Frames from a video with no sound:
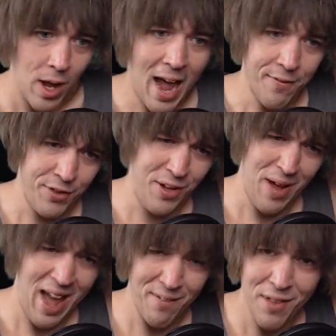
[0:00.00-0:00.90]
After you
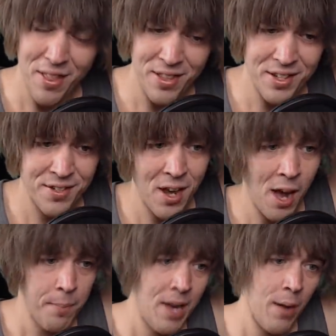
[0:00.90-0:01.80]
have this
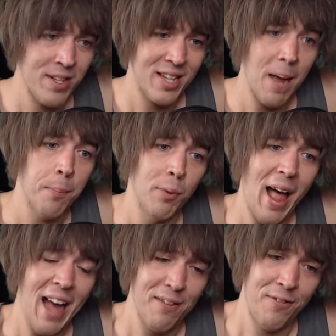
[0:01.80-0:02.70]
up. Now he's got
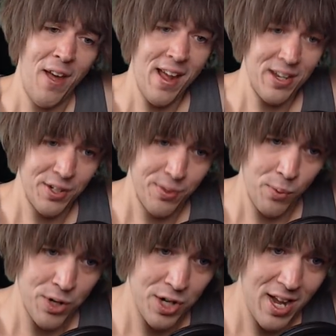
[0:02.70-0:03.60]
Black Fangs,
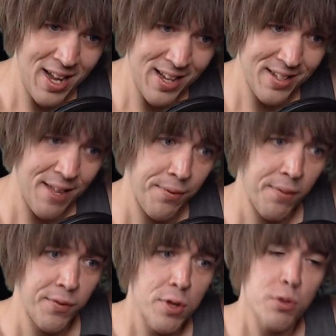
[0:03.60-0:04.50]
which is, if
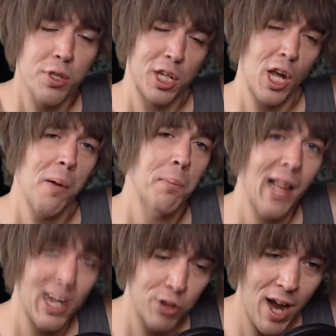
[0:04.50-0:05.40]
you've used Come
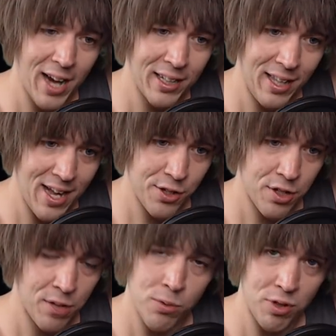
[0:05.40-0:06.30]
Black Dragon last
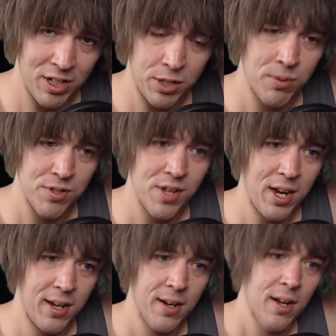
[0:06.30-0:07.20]
turn, which we'll get to in a
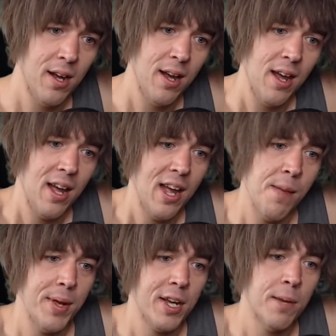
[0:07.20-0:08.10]
second,
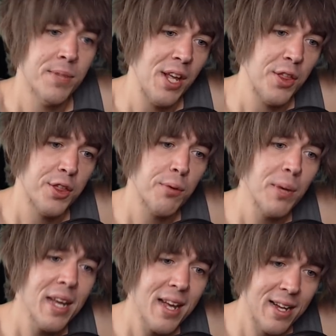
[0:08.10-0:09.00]
it becomes a
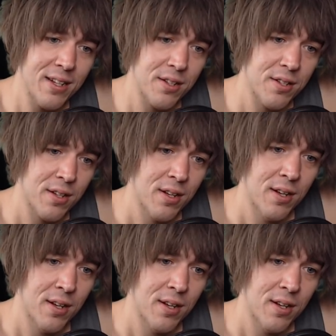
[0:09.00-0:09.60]
3 hit,